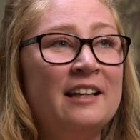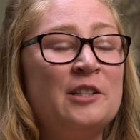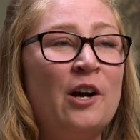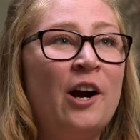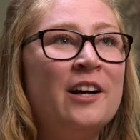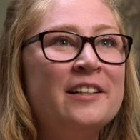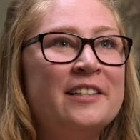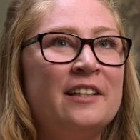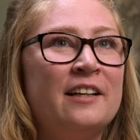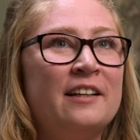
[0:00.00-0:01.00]
it's hard
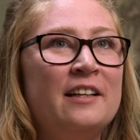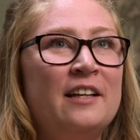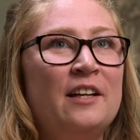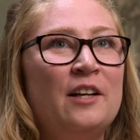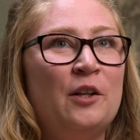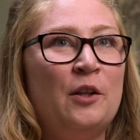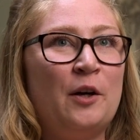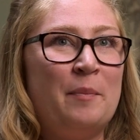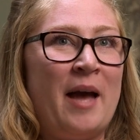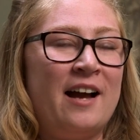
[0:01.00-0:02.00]
to
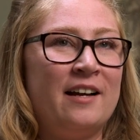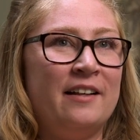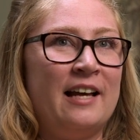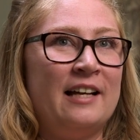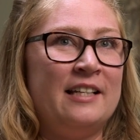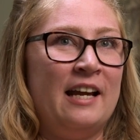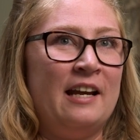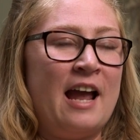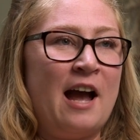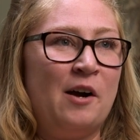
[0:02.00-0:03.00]
look back on that day
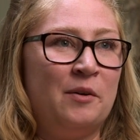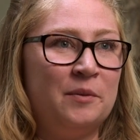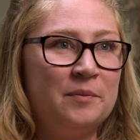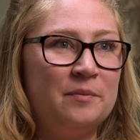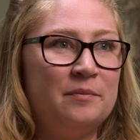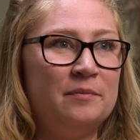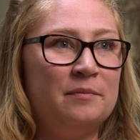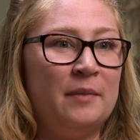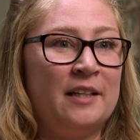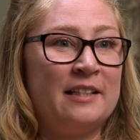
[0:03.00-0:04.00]
now
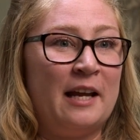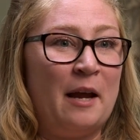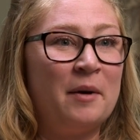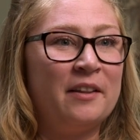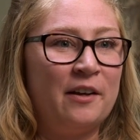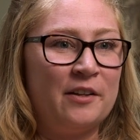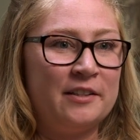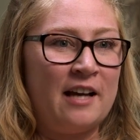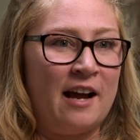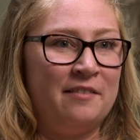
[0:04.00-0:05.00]
because I am on the other
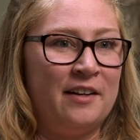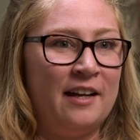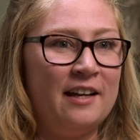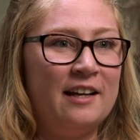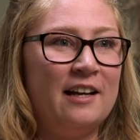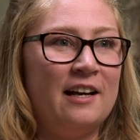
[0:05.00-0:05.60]
side of it.